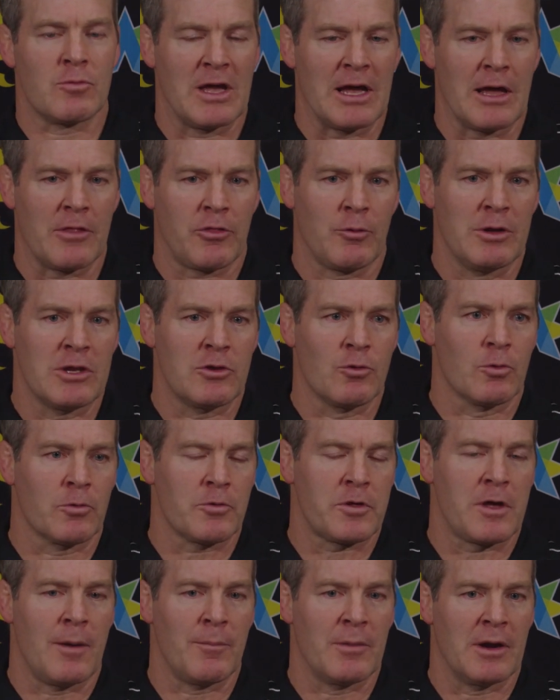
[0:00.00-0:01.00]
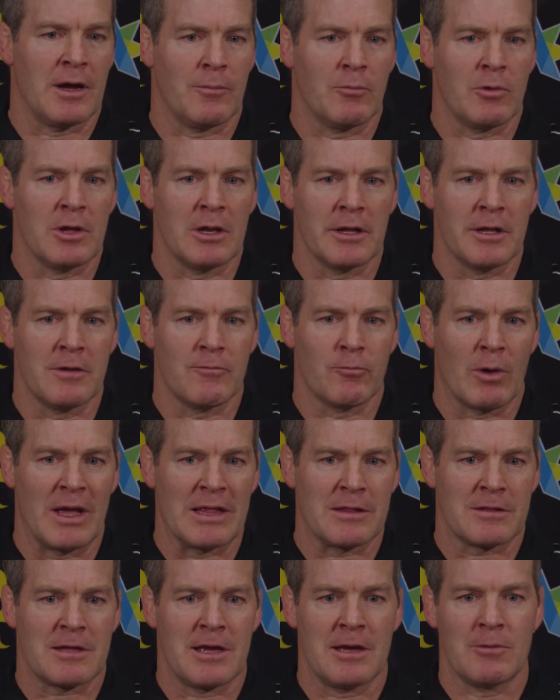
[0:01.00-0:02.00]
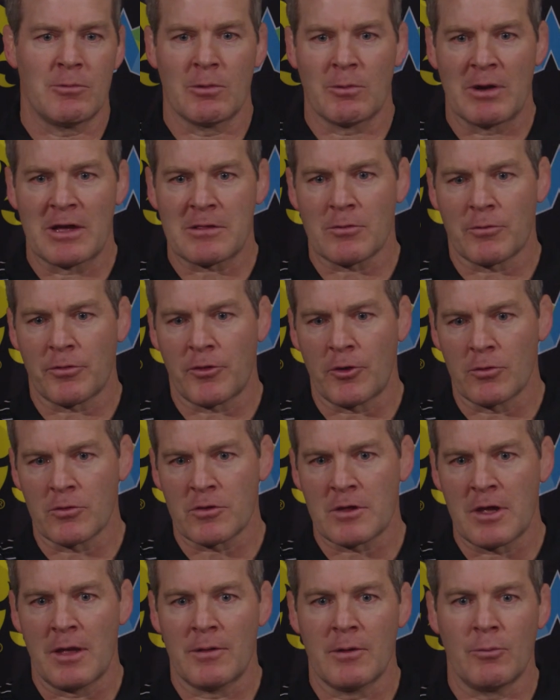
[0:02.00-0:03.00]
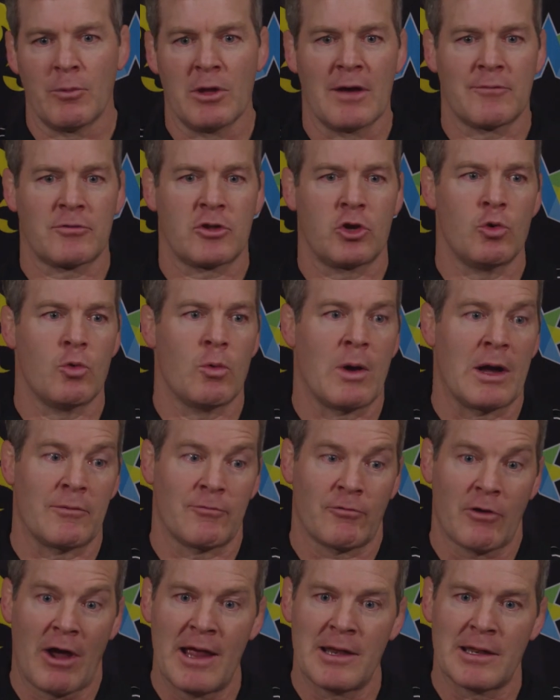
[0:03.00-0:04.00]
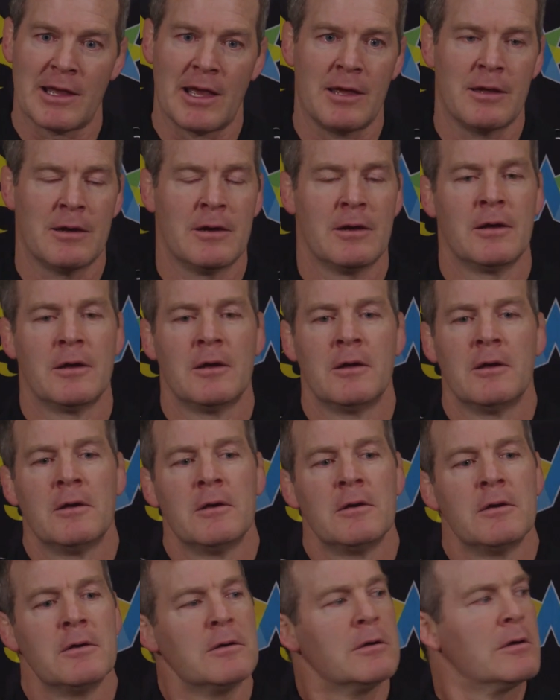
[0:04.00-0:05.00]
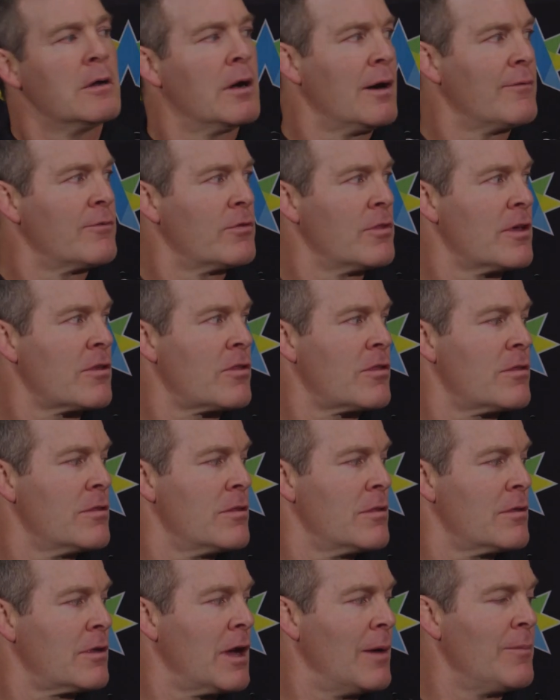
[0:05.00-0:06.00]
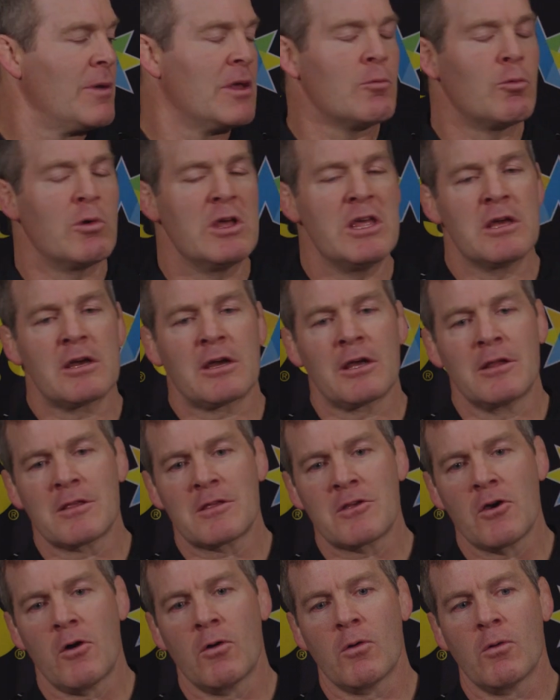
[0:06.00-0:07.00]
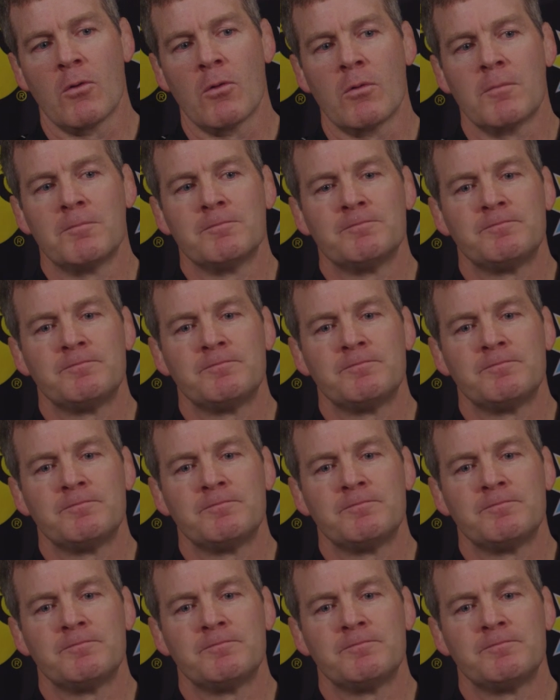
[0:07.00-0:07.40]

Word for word: We got three duels coming up. We leave Wednesday, we wrestle Thursday, and then we have two on Friday of this coming week. And so